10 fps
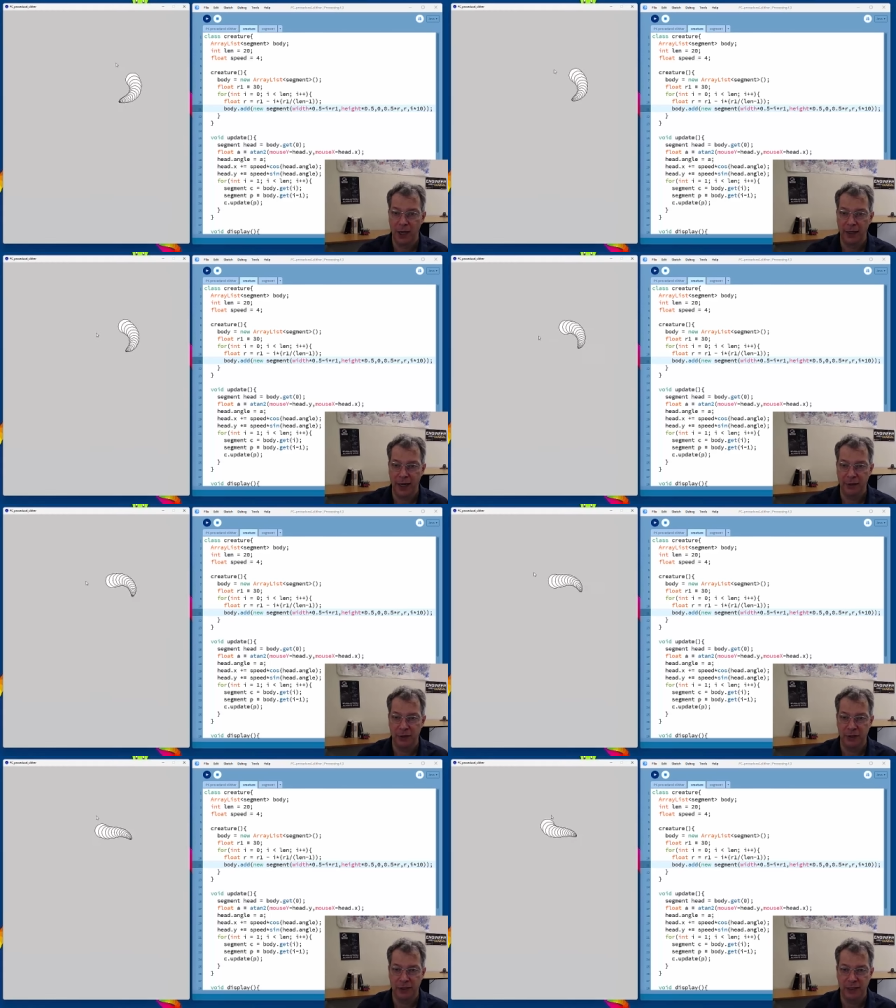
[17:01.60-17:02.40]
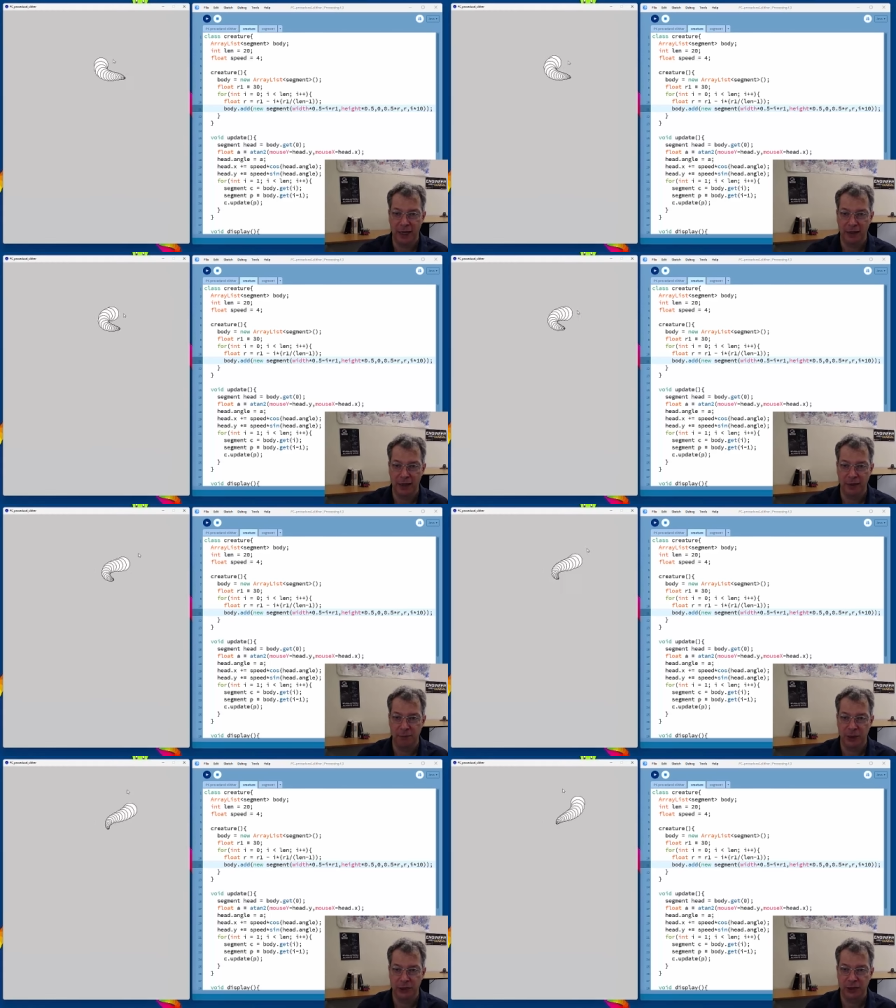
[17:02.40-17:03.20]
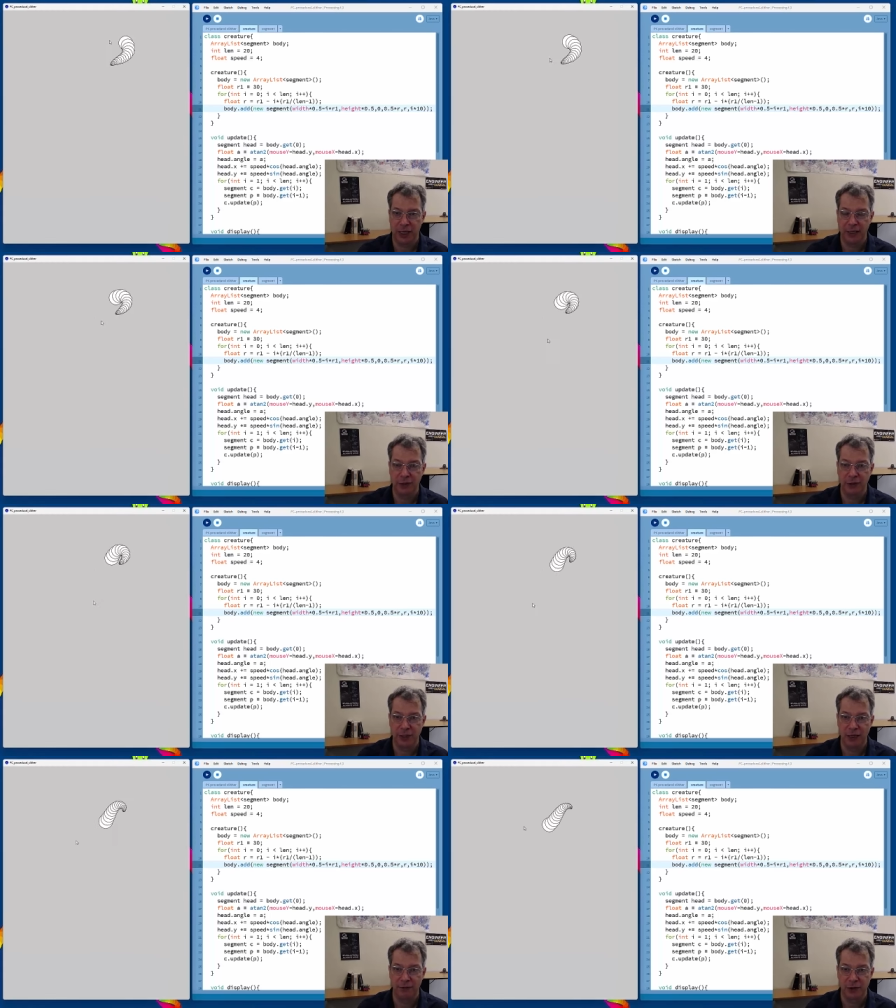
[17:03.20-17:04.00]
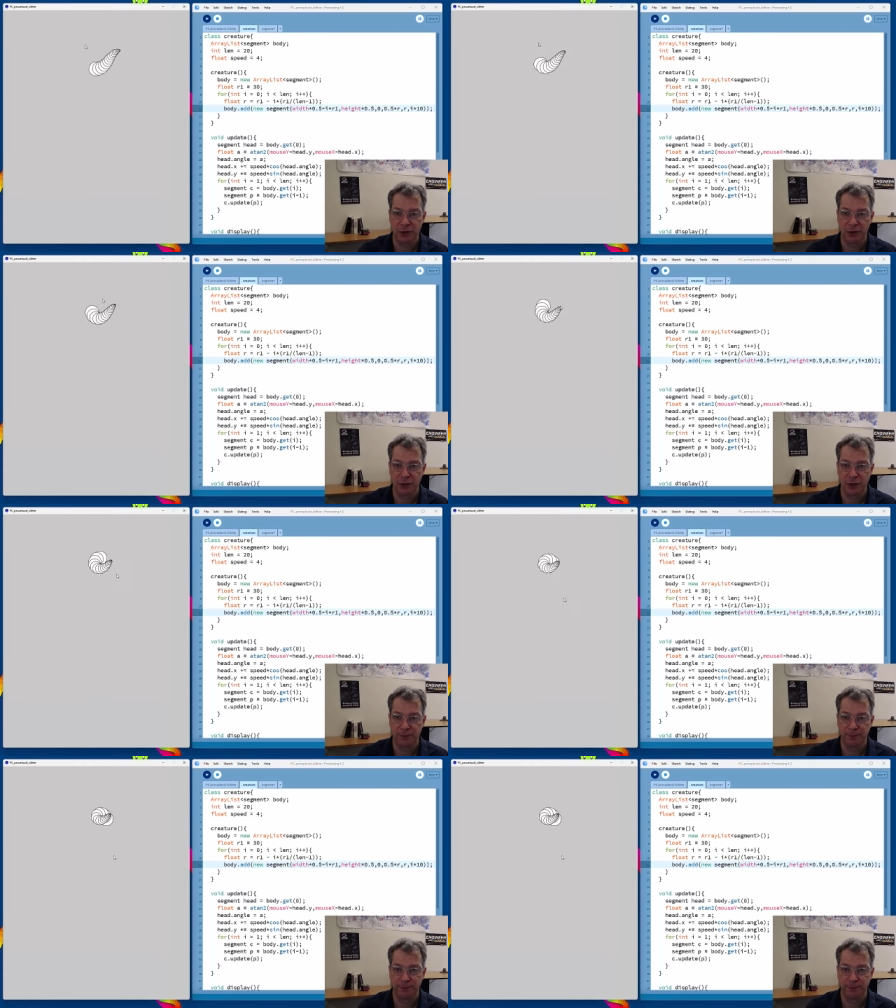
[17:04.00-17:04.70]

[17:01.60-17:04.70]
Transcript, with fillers: And now you can see I get a much tighter set of circles.